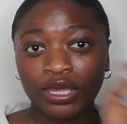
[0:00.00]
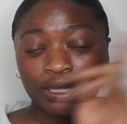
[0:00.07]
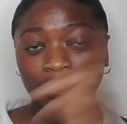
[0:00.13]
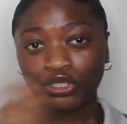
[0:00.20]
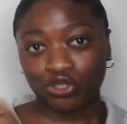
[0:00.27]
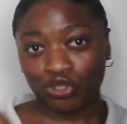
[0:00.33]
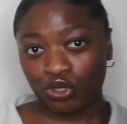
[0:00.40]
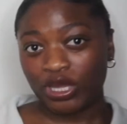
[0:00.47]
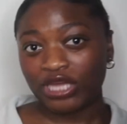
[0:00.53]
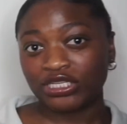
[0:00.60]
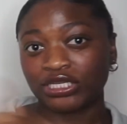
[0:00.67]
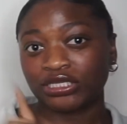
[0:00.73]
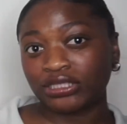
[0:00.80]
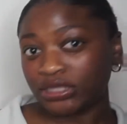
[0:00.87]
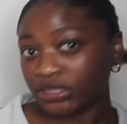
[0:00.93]
so you guys
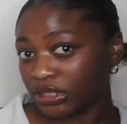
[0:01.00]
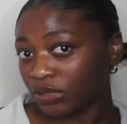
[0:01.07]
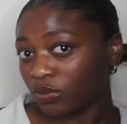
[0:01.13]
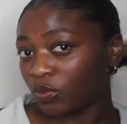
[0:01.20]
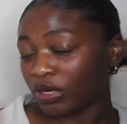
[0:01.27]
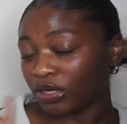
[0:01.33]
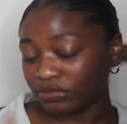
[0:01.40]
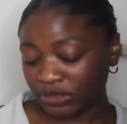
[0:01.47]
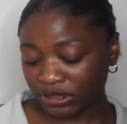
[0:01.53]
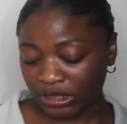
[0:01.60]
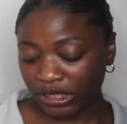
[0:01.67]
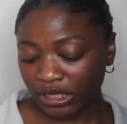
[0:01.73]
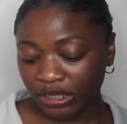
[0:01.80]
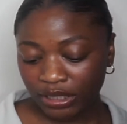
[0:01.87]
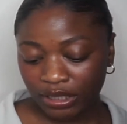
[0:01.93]
can see what I'm
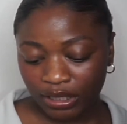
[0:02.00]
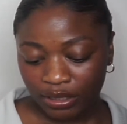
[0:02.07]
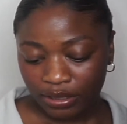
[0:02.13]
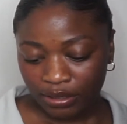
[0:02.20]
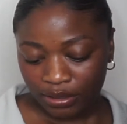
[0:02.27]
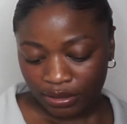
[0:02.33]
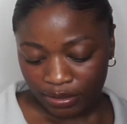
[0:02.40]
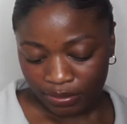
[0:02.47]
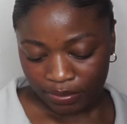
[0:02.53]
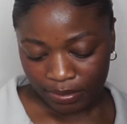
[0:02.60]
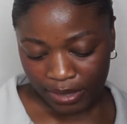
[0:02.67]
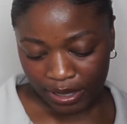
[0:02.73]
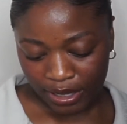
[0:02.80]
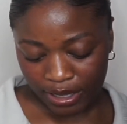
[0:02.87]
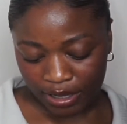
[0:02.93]
saying
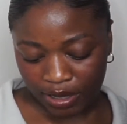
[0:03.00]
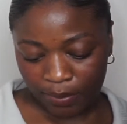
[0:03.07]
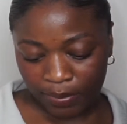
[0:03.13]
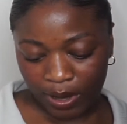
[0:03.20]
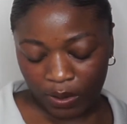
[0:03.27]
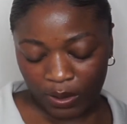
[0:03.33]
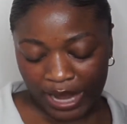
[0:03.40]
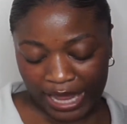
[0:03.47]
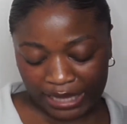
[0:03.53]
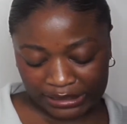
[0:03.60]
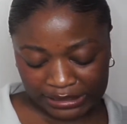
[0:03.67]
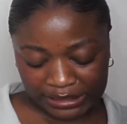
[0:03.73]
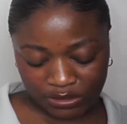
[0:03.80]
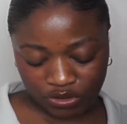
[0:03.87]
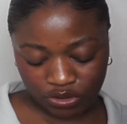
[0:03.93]
about
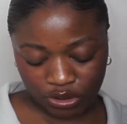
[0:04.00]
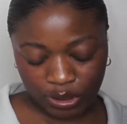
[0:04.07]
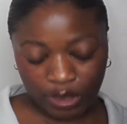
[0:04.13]
L'Artiste.